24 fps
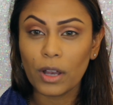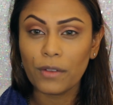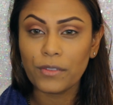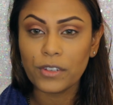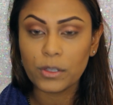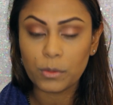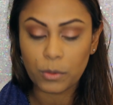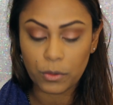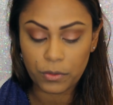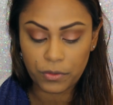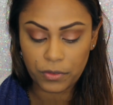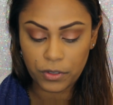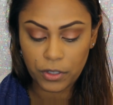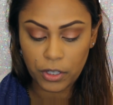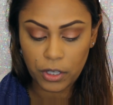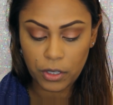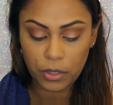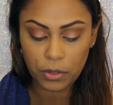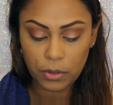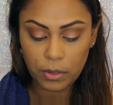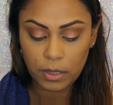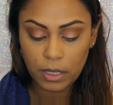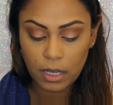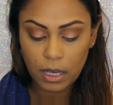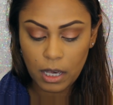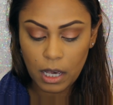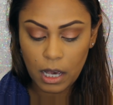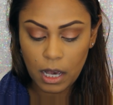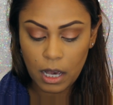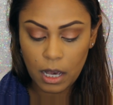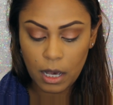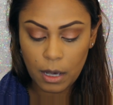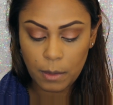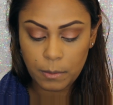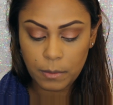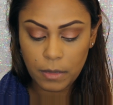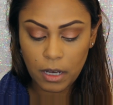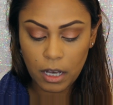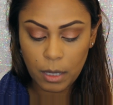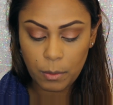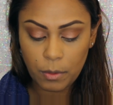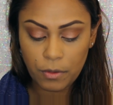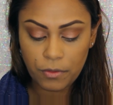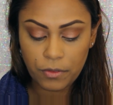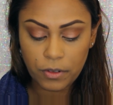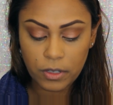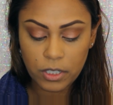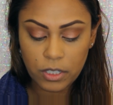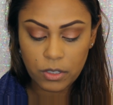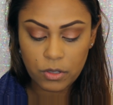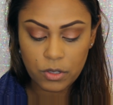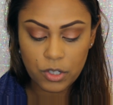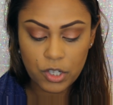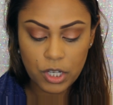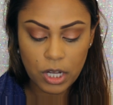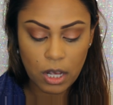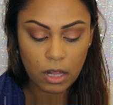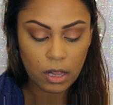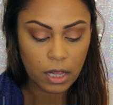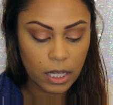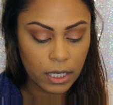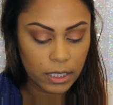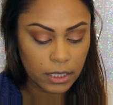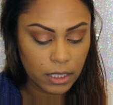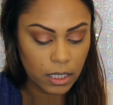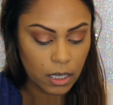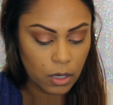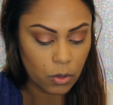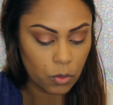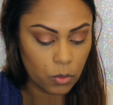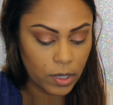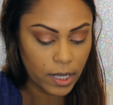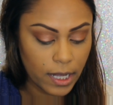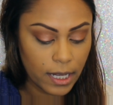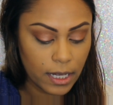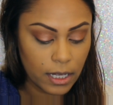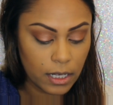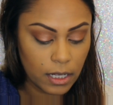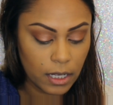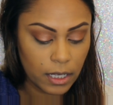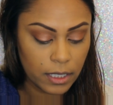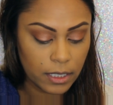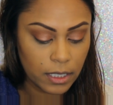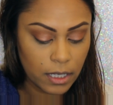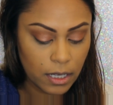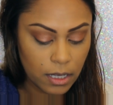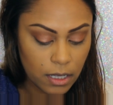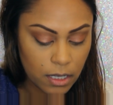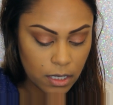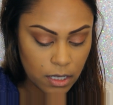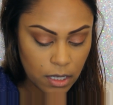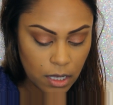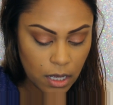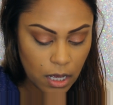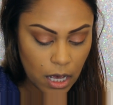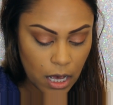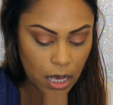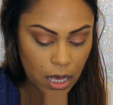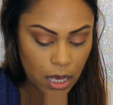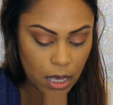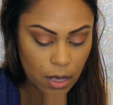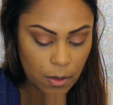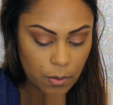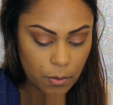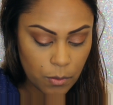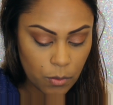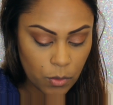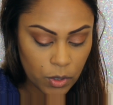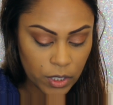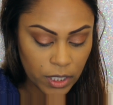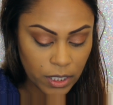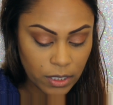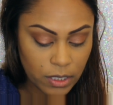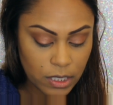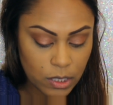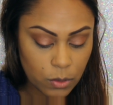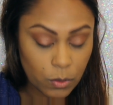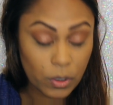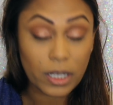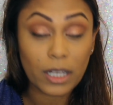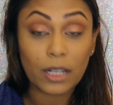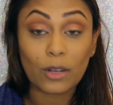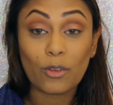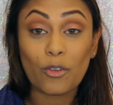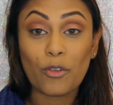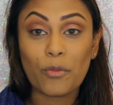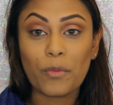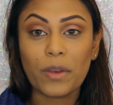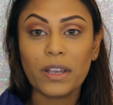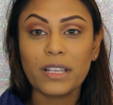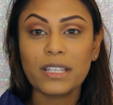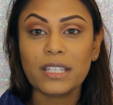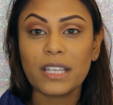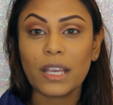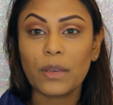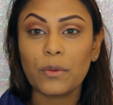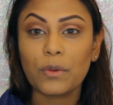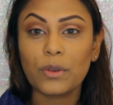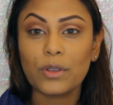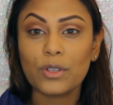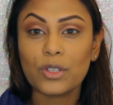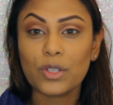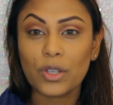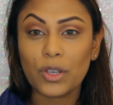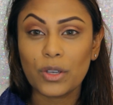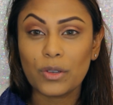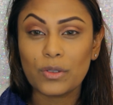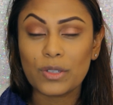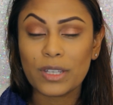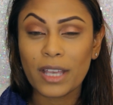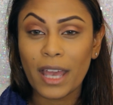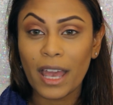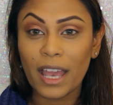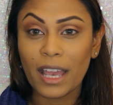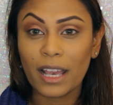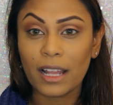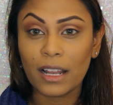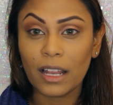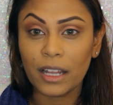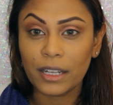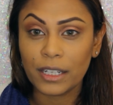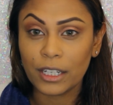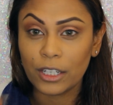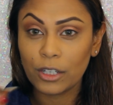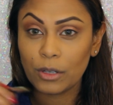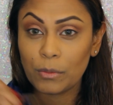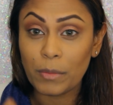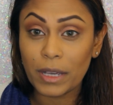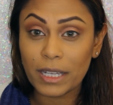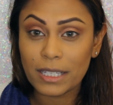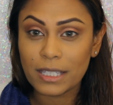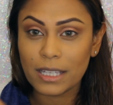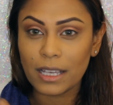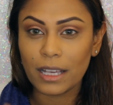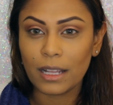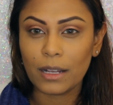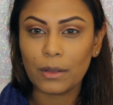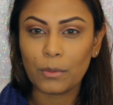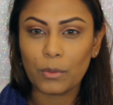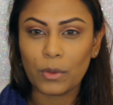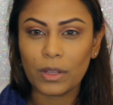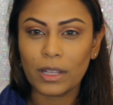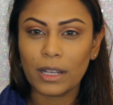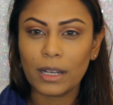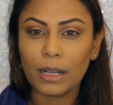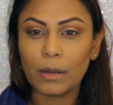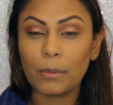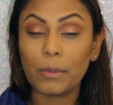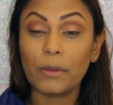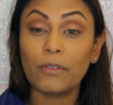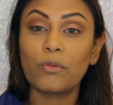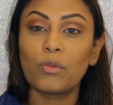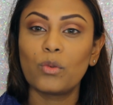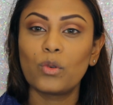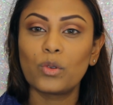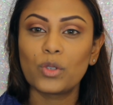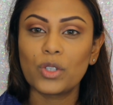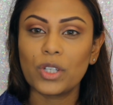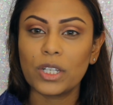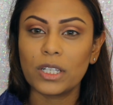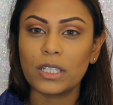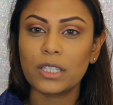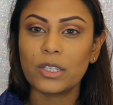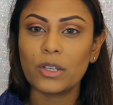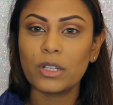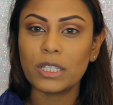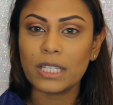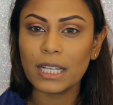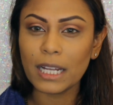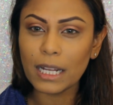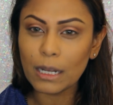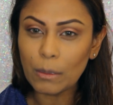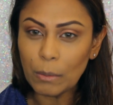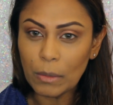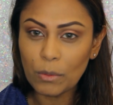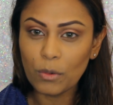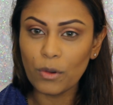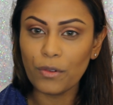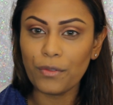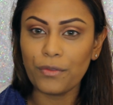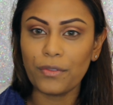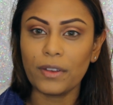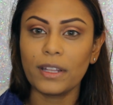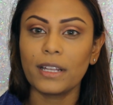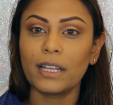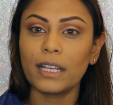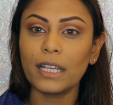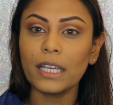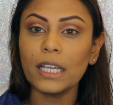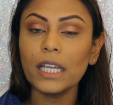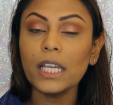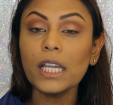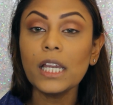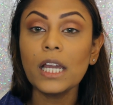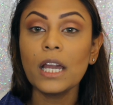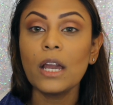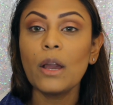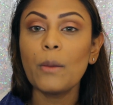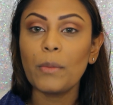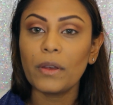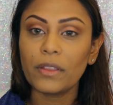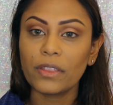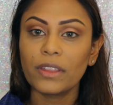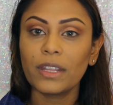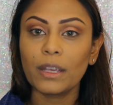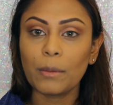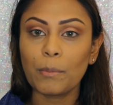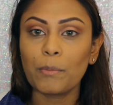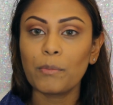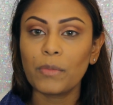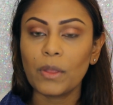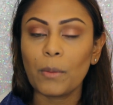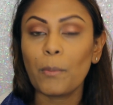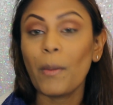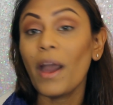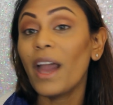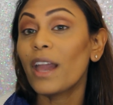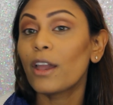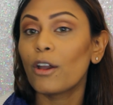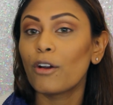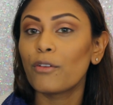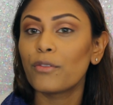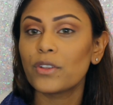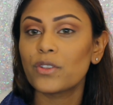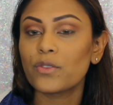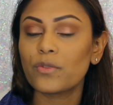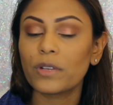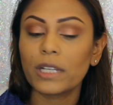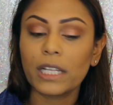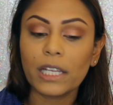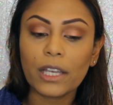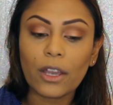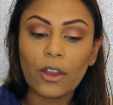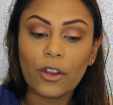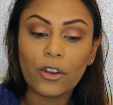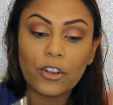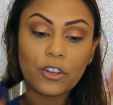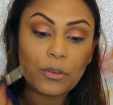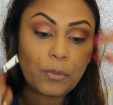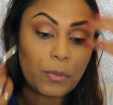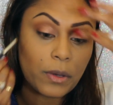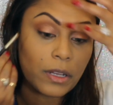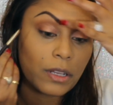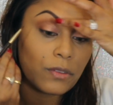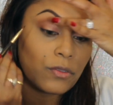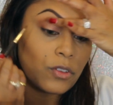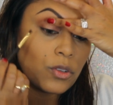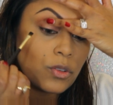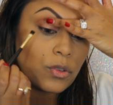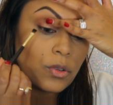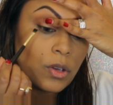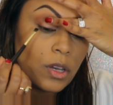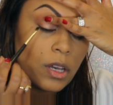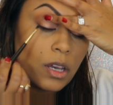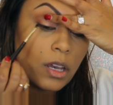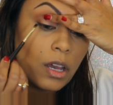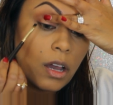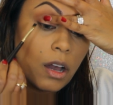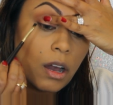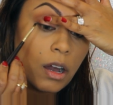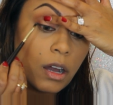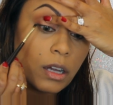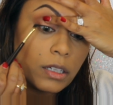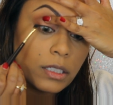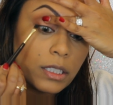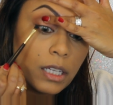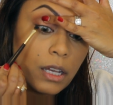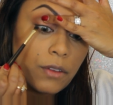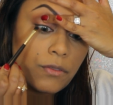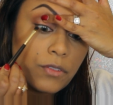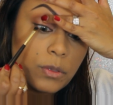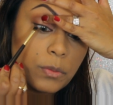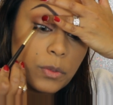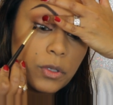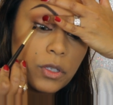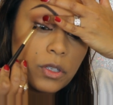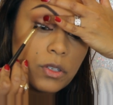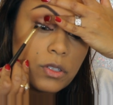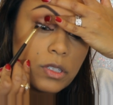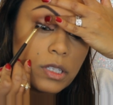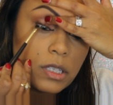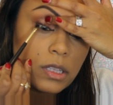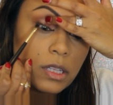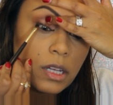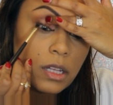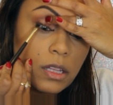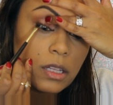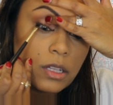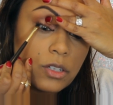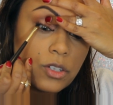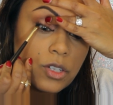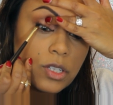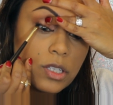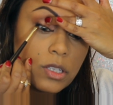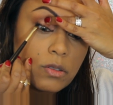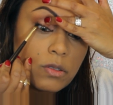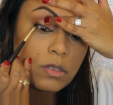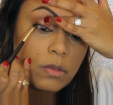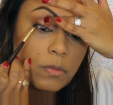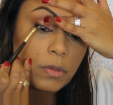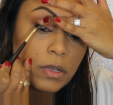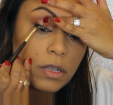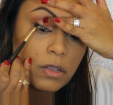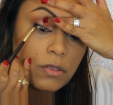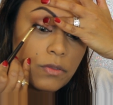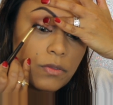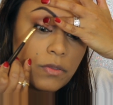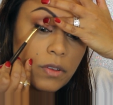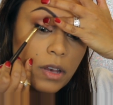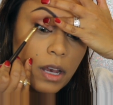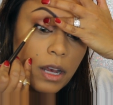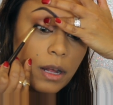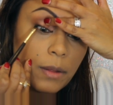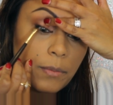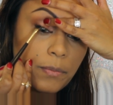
comfortable for you. I prefer to use gel liner or cake liner. When I used to work at Laura Mercier, we used to use cake liner and mix it with a little bit of water. So it's a little bit more fiddly, but the payoff is really good. But if you aren't comfortable using that, then just use a bit of